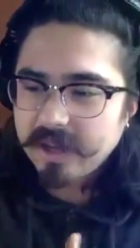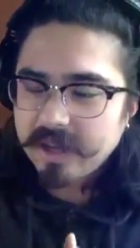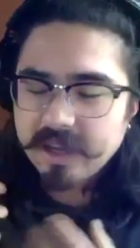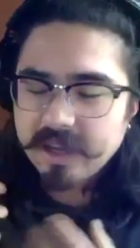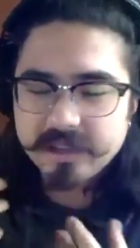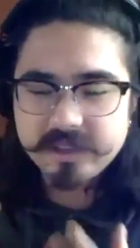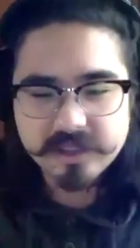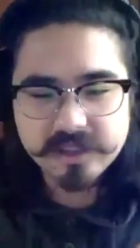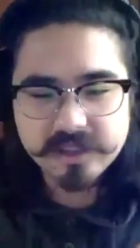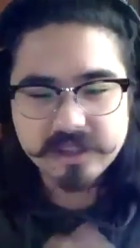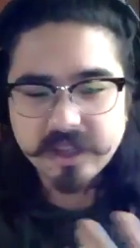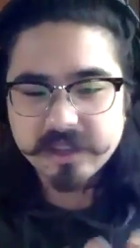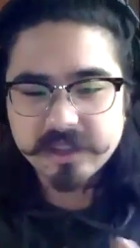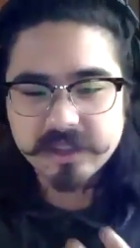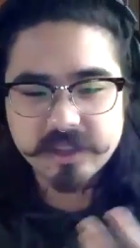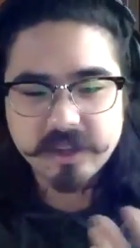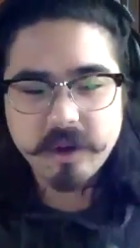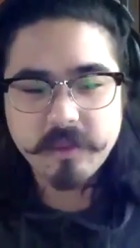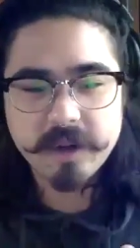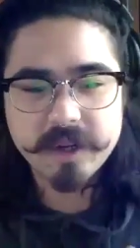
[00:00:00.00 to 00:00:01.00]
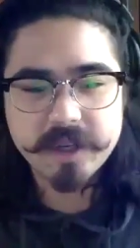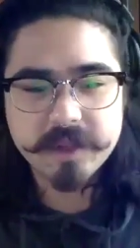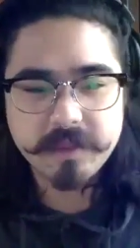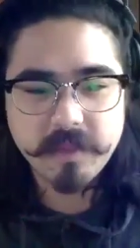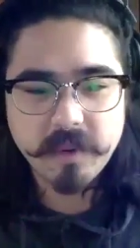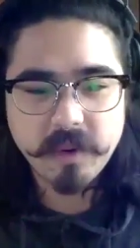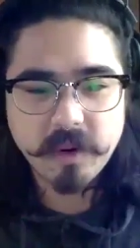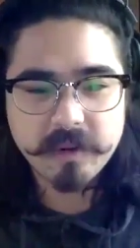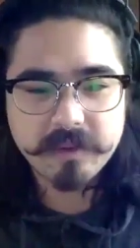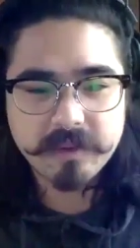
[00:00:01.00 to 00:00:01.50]
it just does so much
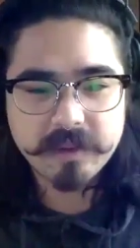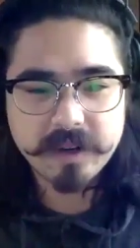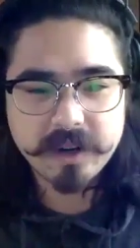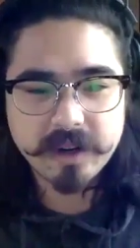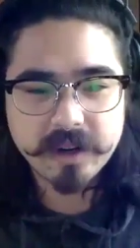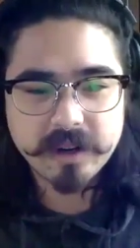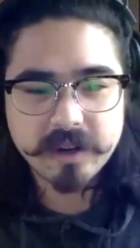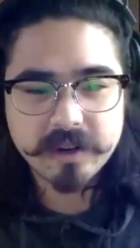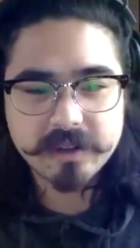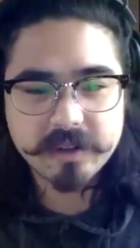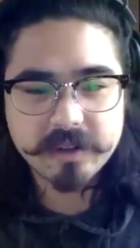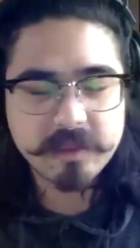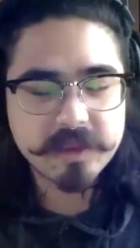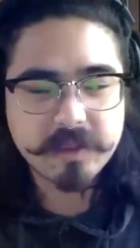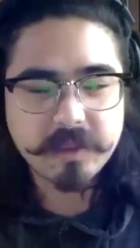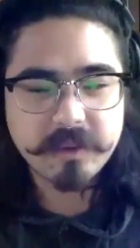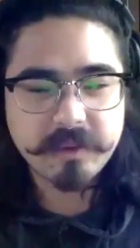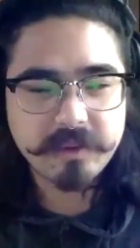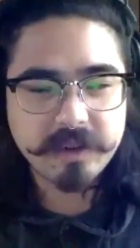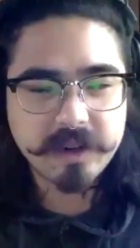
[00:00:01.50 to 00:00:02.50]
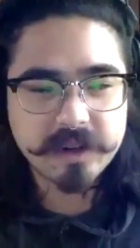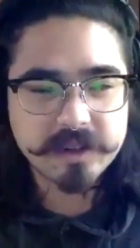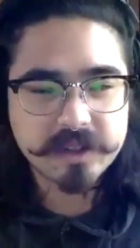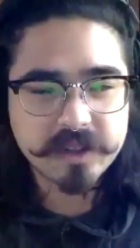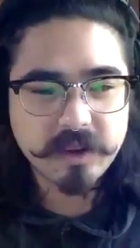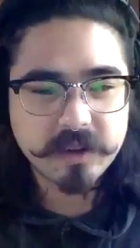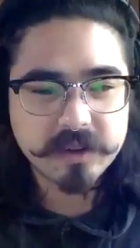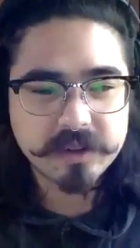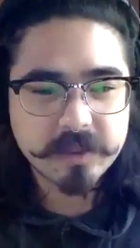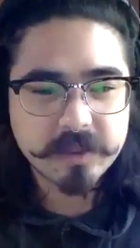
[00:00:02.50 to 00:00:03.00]
more for your
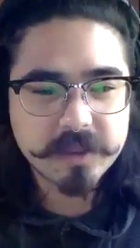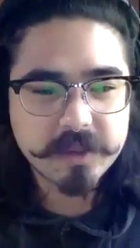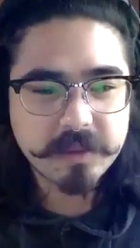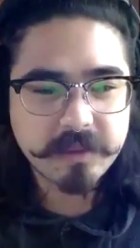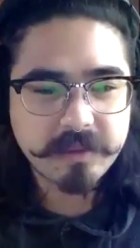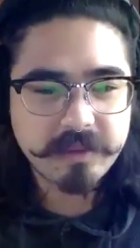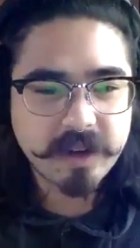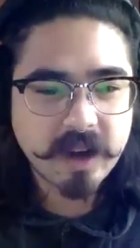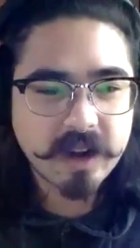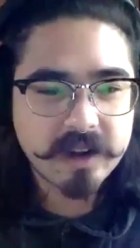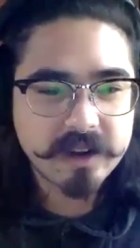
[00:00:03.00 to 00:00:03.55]
soul, and so much more for your